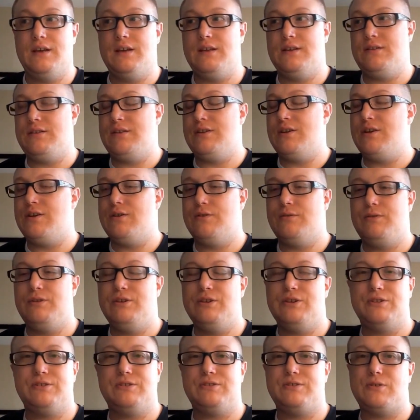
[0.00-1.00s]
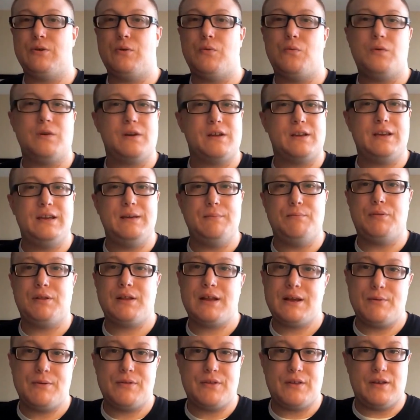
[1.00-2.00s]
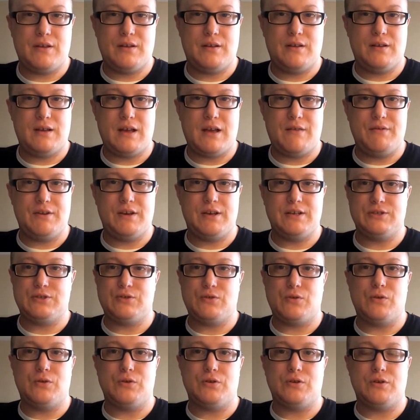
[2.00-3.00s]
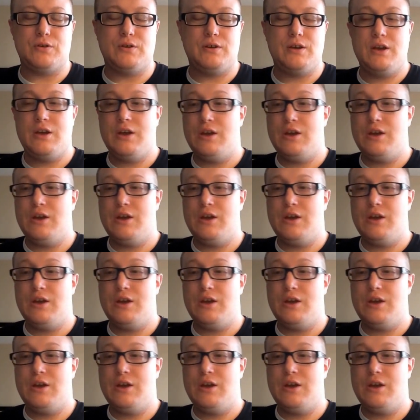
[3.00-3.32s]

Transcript: and you know, you just don't want to keep playing with a heavy controller,